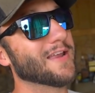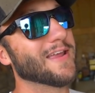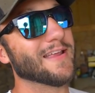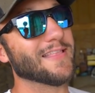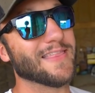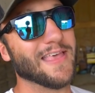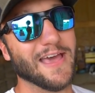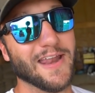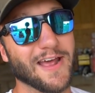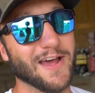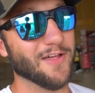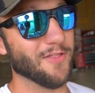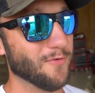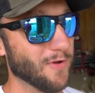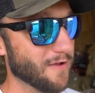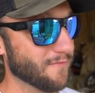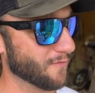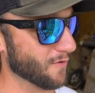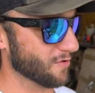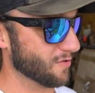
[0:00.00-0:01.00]
get that out of the
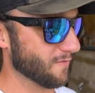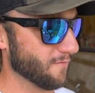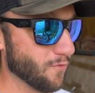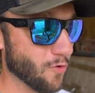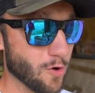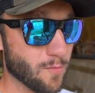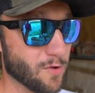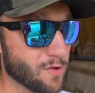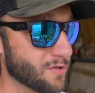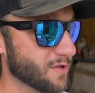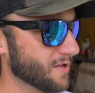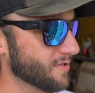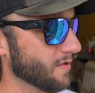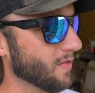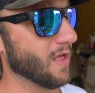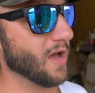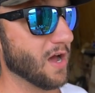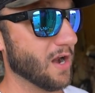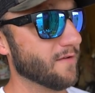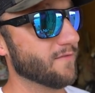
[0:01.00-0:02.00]
way first and foremost, because a
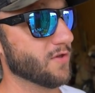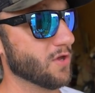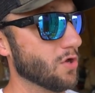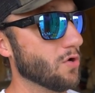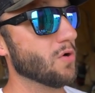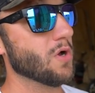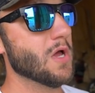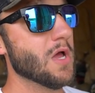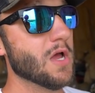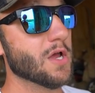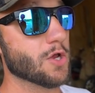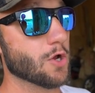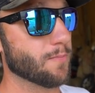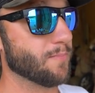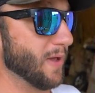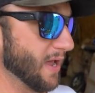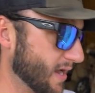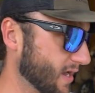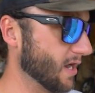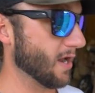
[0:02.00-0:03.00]
lot of you, you're
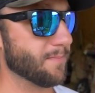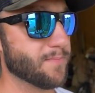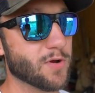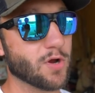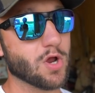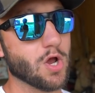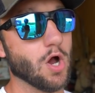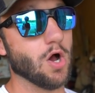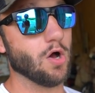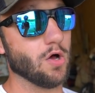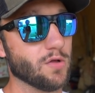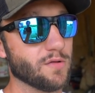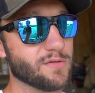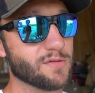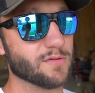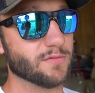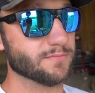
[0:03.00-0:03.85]
picking up your calls,